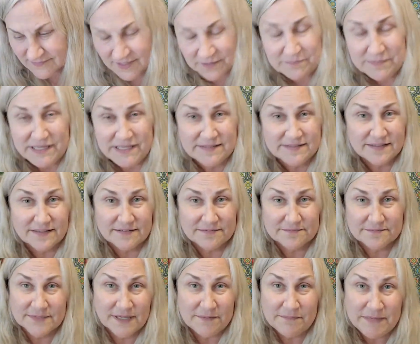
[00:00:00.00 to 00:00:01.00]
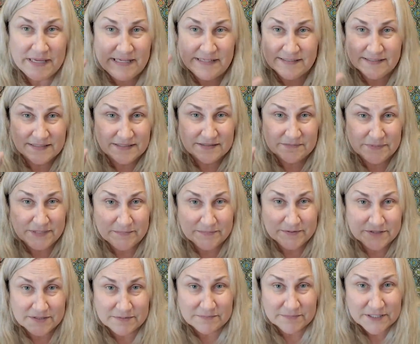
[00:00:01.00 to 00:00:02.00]
amazing, amazing
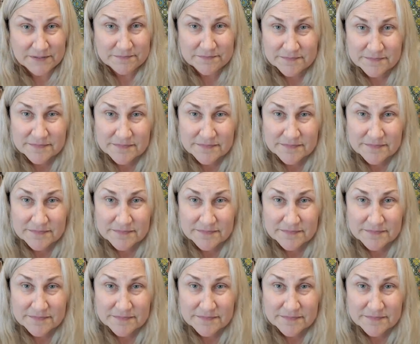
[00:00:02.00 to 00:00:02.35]
people to me.